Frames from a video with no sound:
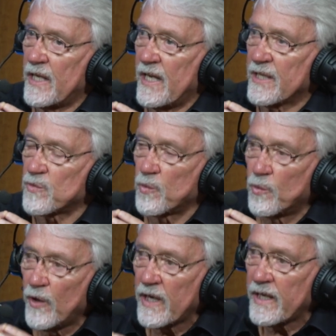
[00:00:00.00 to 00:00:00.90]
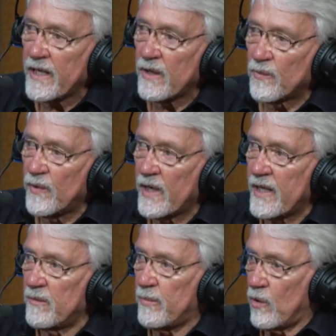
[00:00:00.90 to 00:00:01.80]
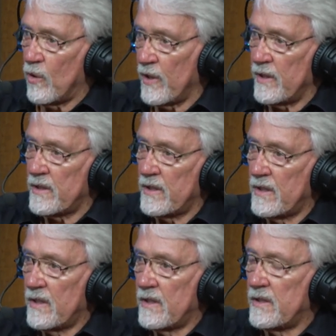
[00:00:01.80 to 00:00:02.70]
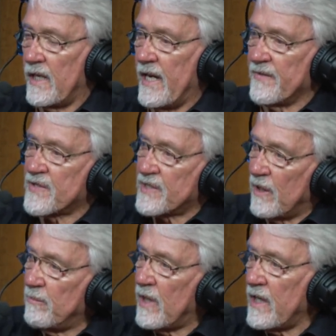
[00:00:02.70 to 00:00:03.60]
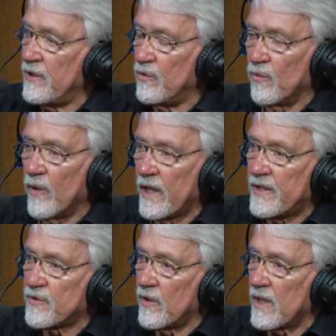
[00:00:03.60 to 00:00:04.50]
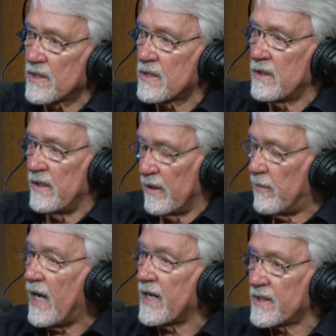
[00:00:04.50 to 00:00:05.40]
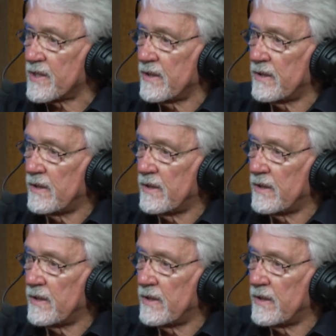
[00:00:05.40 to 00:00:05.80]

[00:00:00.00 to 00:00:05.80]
it's really, really important to have somebody you really trust in the box.